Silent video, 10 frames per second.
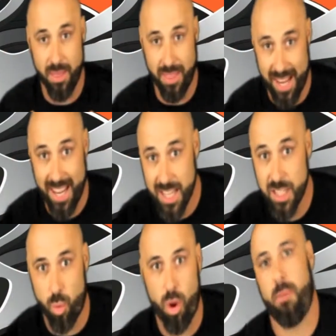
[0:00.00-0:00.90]
that
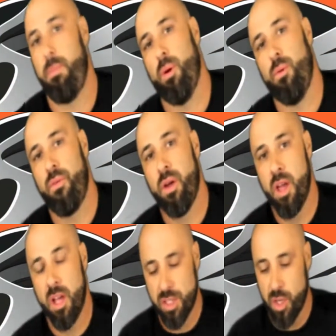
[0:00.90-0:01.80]
is waterproof?
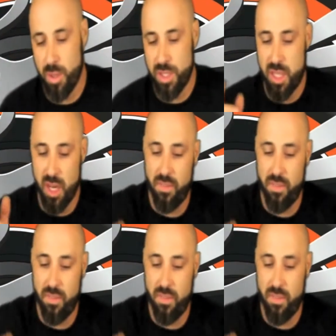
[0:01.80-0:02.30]
So instead